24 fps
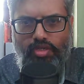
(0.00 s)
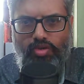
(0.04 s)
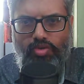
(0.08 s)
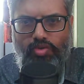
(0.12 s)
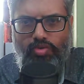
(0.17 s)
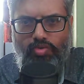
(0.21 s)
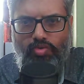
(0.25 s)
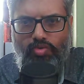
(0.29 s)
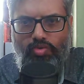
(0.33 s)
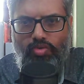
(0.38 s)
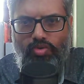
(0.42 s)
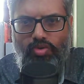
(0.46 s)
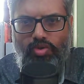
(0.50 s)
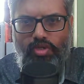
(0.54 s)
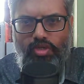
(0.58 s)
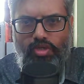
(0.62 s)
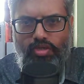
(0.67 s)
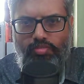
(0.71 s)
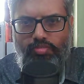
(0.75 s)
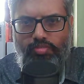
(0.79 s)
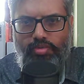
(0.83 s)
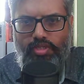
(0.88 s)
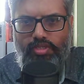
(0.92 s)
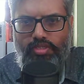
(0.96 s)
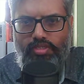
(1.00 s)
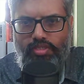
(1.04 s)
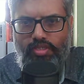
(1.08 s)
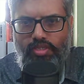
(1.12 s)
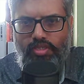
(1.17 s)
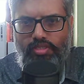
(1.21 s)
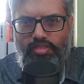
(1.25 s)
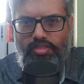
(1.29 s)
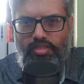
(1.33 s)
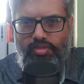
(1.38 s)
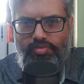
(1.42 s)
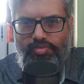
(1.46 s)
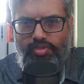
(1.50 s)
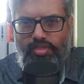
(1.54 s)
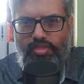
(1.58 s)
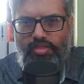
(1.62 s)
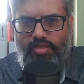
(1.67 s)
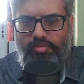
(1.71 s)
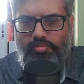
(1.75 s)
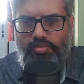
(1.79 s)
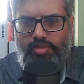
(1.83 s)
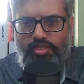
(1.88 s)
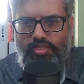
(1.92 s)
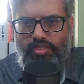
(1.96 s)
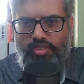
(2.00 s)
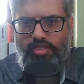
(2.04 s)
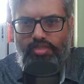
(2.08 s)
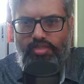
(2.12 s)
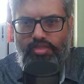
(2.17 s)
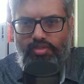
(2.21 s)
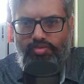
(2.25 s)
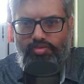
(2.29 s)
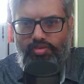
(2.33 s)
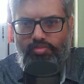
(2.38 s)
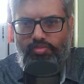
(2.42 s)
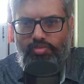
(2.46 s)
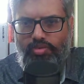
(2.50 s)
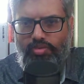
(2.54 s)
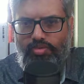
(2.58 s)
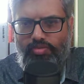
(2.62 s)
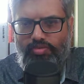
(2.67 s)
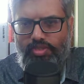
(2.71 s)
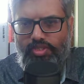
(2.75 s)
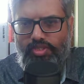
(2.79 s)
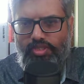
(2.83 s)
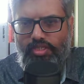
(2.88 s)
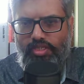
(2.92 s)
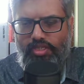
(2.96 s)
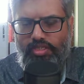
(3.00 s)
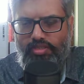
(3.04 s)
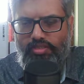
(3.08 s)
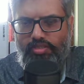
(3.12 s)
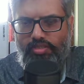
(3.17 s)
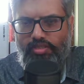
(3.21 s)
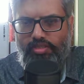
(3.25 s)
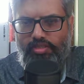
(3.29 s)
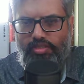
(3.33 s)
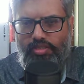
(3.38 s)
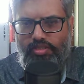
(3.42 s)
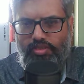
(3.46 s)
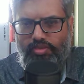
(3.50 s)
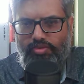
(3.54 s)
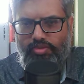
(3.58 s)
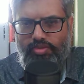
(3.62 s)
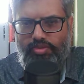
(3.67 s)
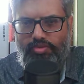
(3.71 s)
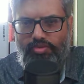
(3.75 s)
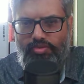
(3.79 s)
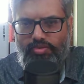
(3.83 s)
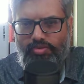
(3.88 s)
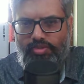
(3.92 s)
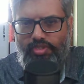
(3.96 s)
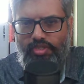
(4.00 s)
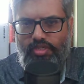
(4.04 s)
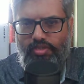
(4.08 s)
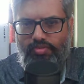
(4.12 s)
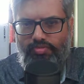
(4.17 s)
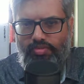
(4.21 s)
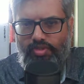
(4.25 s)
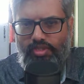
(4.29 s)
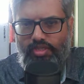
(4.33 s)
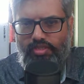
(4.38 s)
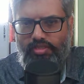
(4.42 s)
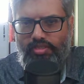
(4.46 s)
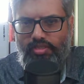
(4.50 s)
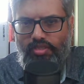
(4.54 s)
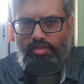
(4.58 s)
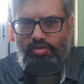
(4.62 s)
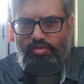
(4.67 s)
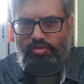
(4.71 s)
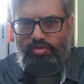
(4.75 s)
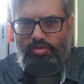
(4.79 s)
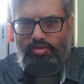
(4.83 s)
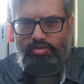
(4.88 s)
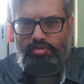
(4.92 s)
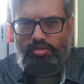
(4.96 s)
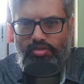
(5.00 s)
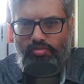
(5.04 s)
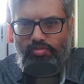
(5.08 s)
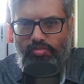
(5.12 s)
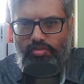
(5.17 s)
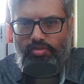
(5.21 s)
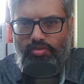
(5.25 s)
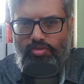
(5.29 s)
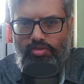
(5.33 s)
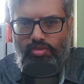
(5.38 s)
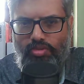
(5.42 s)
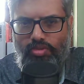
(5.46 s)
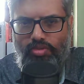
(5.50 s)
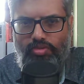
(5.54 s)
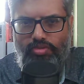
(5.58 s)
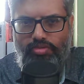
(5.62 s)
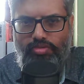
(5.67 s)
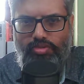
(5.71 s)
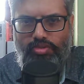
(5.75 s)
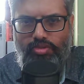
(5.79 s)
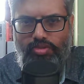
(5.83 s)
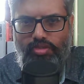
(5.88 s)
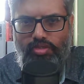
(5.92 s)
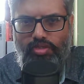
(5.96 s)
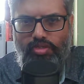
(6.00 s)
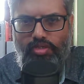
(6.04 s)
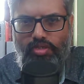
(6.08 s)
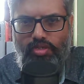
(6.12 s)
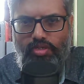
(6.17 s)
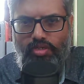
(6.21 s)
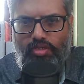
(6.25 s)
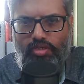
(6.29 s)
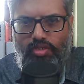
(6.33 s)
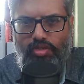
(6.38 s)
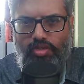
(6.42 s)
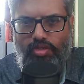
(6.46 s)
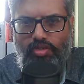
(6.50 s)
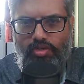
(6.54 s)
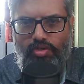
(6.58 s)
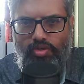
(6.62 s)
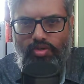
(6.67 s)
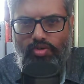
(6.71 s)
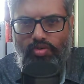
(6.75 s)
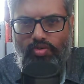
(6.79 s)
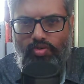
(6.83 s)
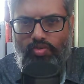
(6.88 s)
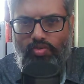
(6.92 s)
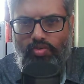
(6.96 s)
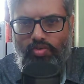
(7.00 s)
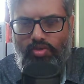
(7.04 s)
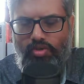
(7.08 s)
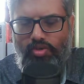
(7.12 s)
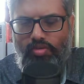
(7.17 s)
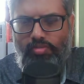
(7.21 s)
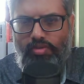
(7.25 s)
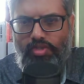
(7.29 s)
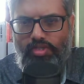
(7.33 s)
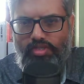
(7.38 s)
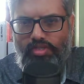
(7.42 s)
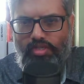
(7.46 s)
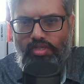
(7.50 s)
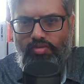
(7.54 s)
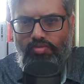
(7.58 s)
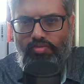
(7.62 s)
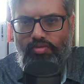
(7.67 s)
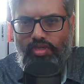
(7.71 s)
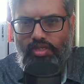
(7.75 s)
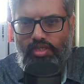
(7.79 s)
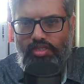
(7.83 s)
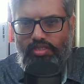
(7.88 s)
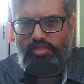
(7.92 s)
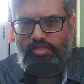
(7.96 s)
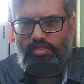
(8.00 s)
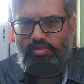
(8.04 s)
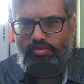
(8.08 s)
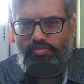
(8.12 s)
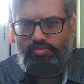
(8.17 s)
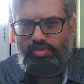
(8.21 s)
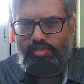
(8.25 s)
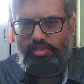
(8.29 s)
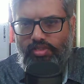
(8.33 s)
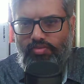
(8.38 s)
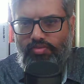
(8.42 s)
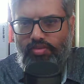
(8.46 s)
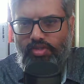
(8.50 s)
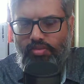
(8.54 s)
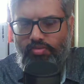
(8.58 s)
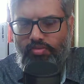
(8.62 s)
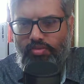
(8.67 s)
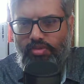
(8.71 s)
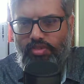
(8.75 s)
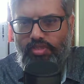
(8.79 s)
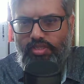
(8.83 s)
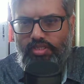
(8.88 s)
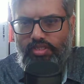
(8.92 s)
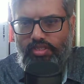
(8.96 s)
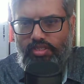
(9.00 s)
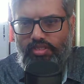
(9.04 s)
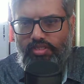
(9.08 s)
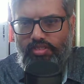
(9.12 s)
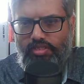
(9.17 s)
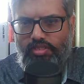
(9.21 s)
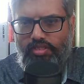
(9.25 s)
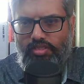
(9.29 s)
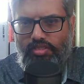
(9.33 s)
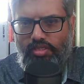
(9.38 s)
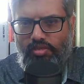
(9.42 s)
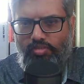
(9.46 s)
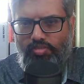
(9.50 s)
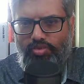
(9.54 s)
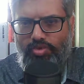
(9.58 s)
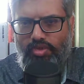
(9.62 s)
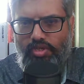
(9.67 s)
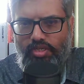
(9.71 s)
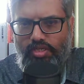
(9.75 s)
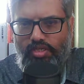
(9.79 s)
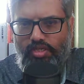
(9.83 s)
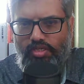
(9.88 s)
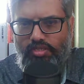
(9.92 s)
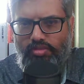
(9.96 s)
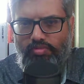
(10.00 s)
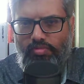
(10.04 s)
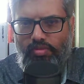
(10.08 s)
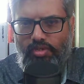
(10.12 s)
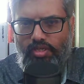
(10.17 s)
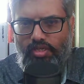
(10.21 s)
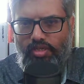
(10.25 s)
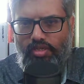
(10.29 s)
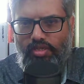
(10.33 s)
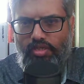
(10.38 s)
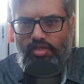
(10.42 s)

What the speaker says: Google Pixel 7 and Pixel 7 Pro with Tensor G2 SoC and Face Unlock support launched. Google Pixel Watch with 1.6 inch AMOLED display